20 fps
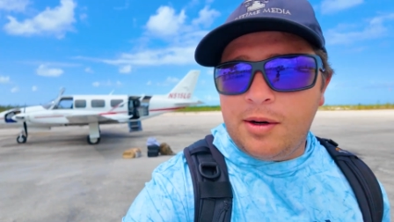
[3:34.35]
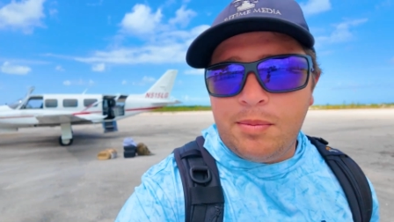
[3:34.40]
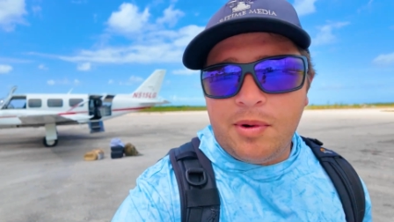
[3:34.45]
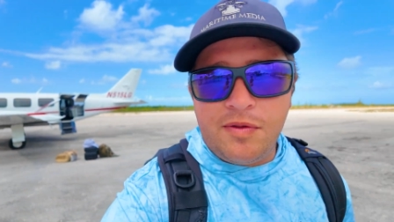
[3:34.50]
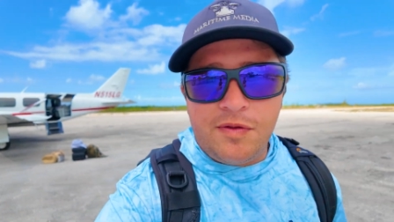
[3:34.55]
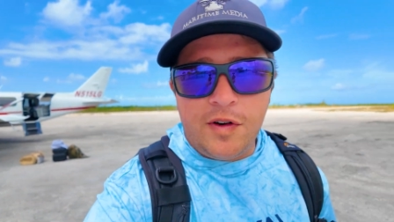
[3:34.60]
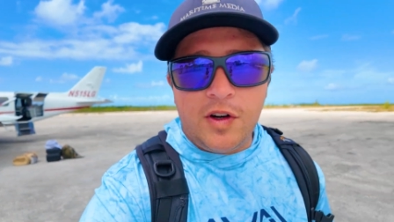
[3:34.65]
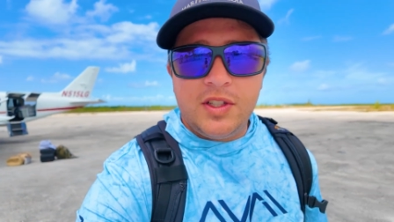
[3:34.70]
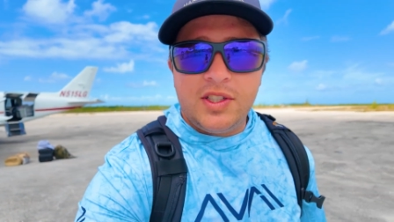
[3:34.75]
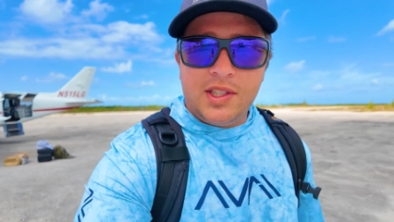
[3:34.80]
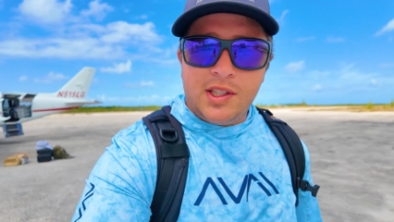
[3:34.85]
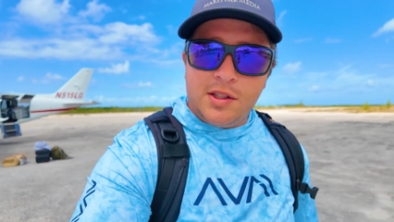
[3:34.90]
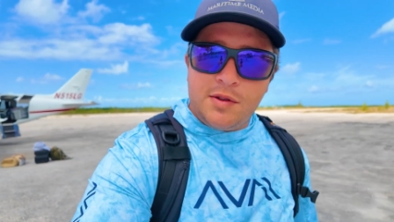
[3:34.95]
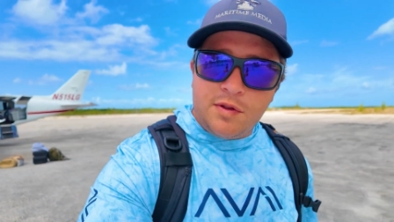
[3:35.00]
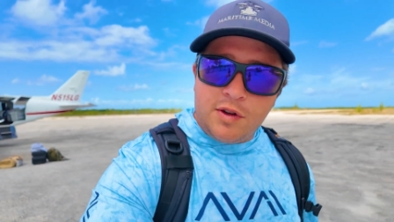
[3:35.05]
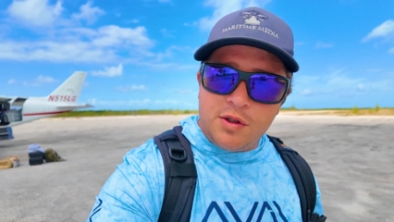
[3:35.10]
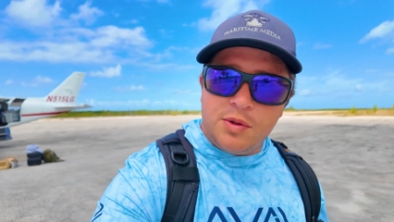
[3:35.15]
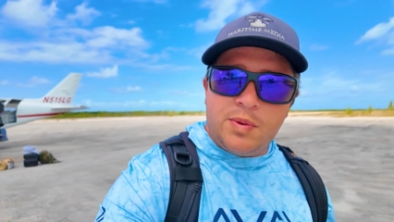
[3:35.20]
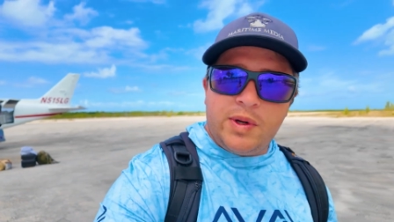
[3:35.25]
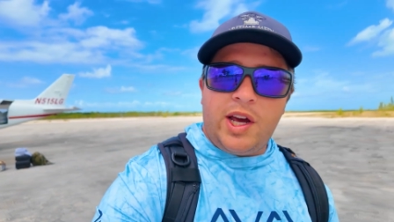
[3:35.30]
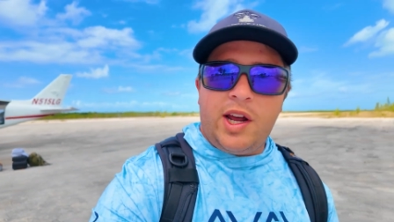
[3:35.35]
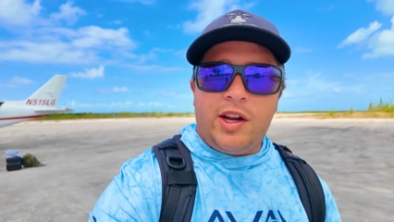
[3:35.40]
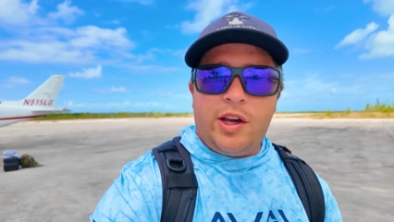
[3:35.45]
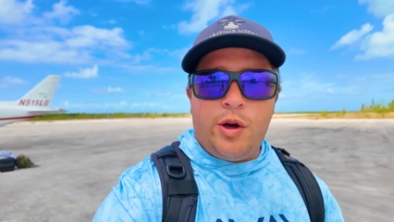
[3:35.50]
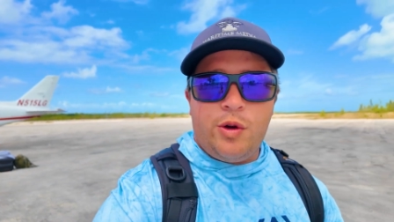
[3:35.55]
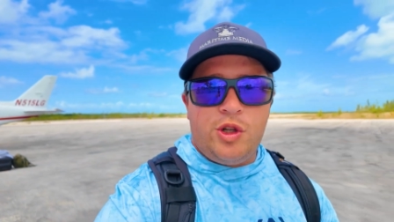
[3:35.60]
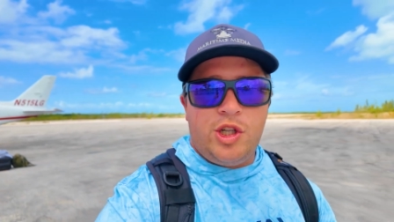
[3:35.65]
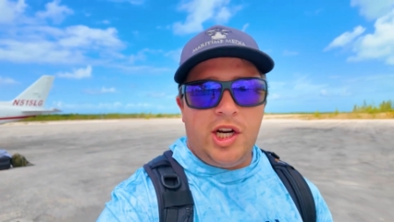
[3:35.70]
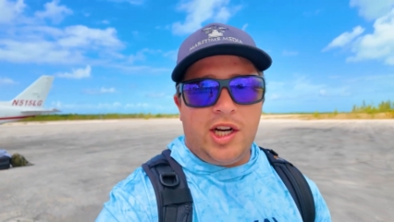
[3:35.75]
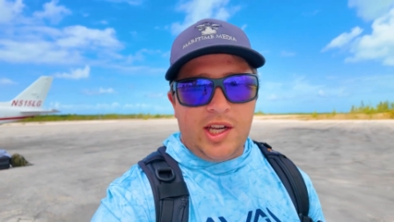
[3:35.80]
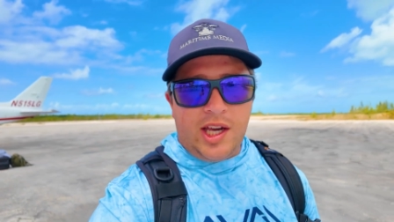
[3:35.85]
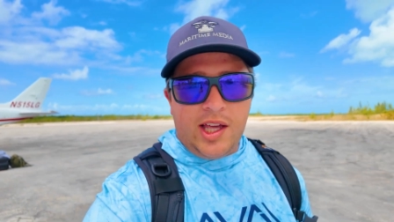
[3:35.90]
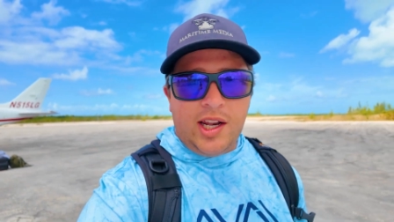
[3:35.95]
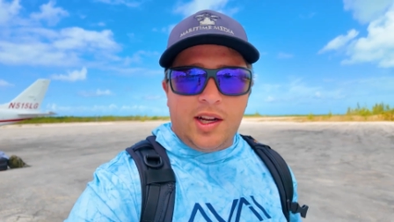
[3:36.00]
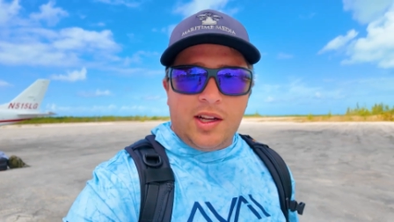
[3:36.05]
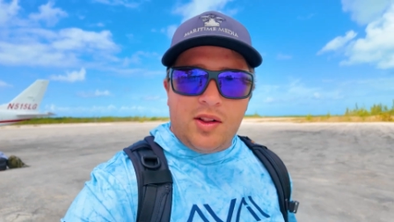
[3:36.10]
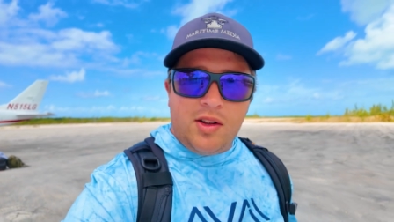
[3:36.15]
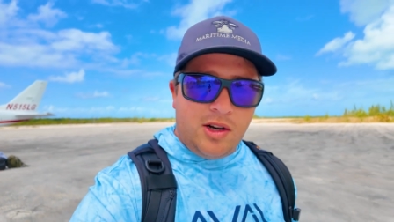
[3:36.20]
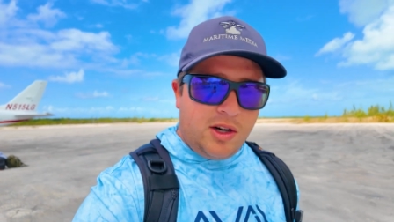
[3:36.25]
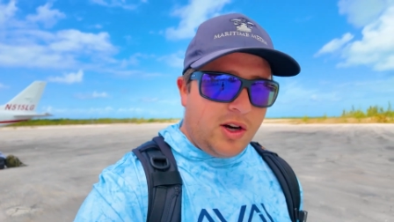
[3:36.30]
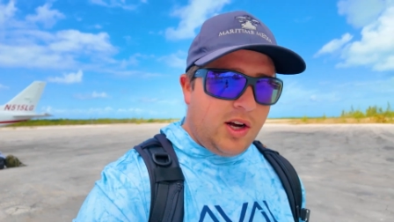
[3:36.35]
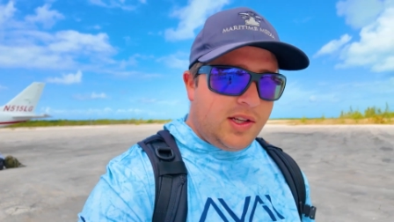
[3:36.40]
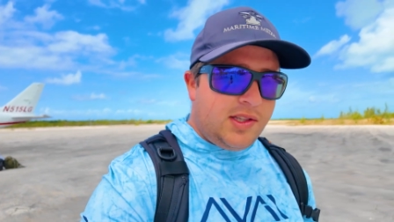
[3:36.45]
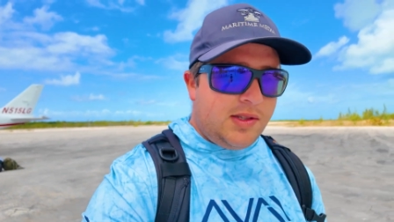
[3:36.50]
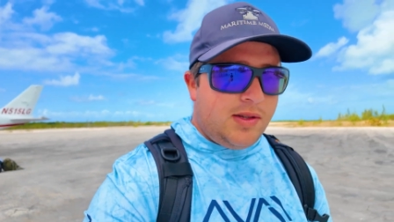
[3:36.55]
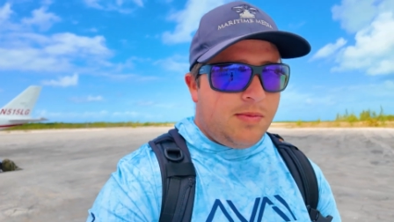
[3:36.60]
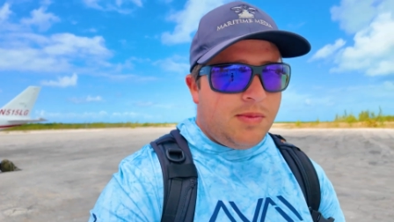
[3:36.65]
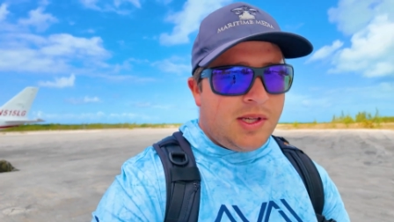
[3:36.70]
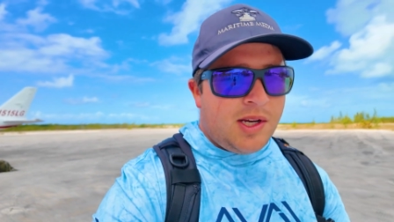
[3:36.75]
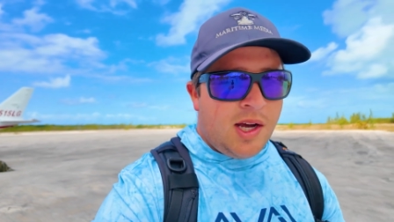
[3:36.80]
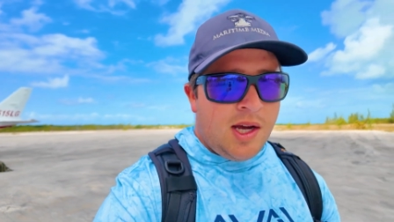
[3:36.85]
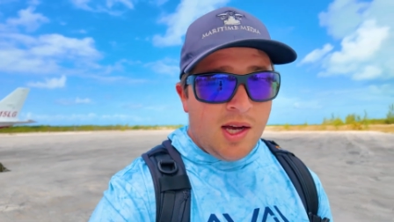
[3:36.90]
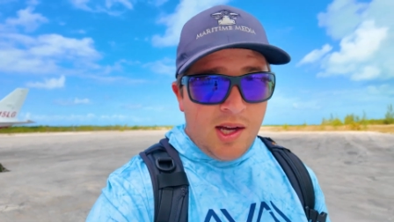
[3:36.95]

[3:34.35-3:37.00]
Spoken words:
but first things first, we gotta go check in and clear customs.